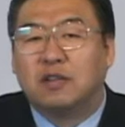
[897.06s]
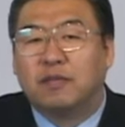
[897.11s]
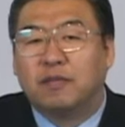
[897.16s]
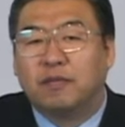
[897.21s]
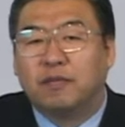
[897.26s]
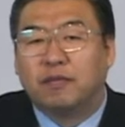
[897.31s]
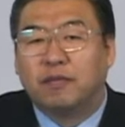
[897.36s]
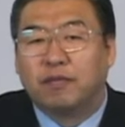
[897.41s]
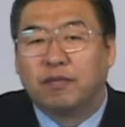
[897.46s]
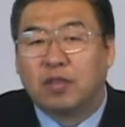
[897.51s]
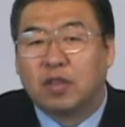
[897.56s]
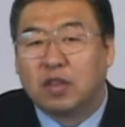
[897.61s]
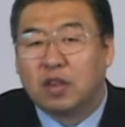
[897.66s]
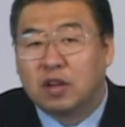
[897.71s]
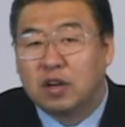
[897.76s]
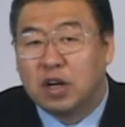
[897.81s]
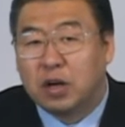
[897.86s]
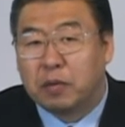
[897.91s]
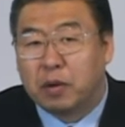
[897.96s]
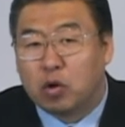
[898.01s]

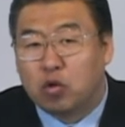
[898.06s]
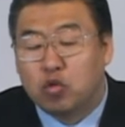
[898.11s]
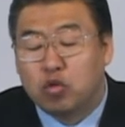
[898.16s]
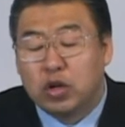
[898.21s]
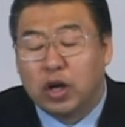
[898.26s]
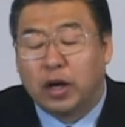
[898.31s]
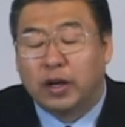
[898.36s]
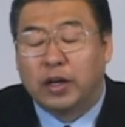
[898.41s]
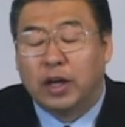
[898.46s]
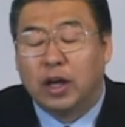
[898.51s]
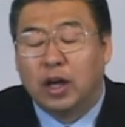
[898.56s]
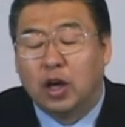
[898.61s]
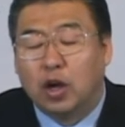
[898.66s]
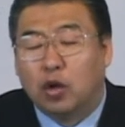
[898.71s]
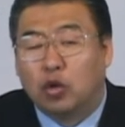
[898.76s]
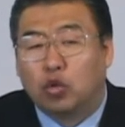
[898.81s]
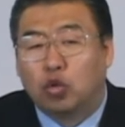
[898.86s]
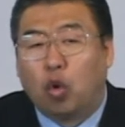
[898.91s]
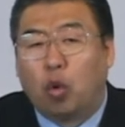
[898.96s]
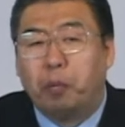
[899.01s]
However, he must
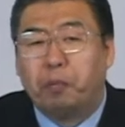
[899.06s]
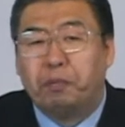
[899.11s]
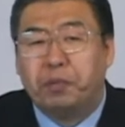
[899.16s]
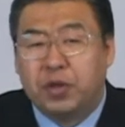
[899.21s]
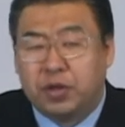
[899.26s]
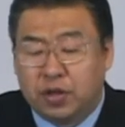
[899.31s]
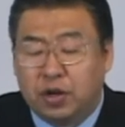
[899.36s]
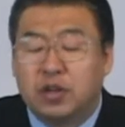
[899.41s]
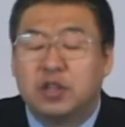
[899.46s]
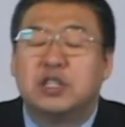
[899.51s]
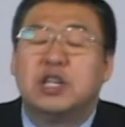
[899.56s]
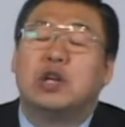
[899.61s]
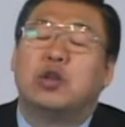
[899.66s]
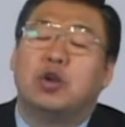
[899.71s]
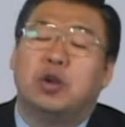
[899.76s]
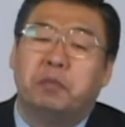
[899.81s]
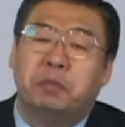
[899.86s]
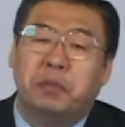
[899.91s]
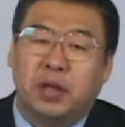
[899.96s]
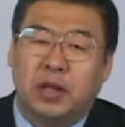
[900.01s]
pay the
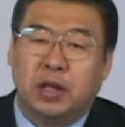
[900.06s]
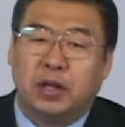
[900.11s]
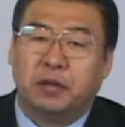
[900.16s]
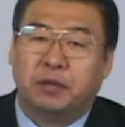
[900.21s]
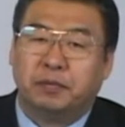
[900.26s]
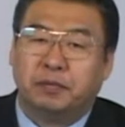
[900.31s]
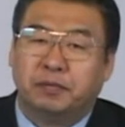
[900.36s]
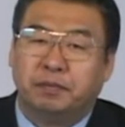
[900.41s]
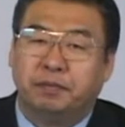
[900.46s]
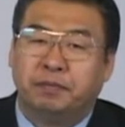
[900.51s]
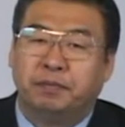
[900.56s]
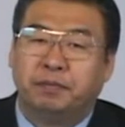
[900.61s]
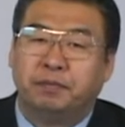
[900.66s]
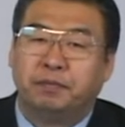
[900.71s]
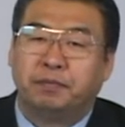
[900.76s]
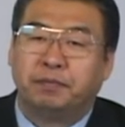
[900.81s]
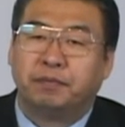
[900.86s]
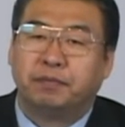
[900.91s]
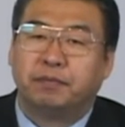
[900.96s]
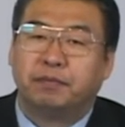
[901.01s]
injured
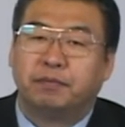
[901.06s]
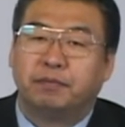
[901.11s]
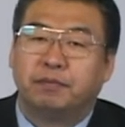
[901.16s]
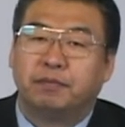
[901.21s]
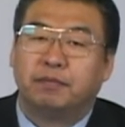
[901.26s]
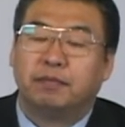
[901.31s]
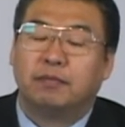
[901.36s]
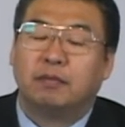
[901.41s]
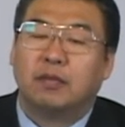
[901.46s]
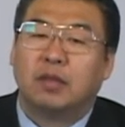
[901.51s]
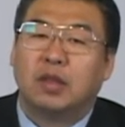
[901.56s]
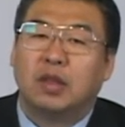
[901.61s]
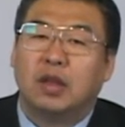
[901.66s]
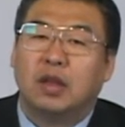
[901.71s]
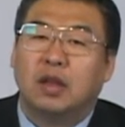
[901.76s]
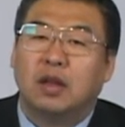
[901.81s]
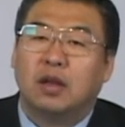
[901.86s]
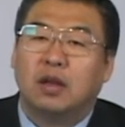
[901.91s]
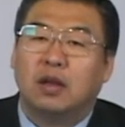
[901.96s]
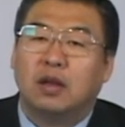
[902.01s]
man for the
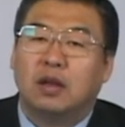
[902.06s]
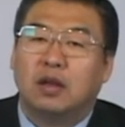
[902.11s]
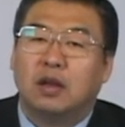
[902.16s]
loss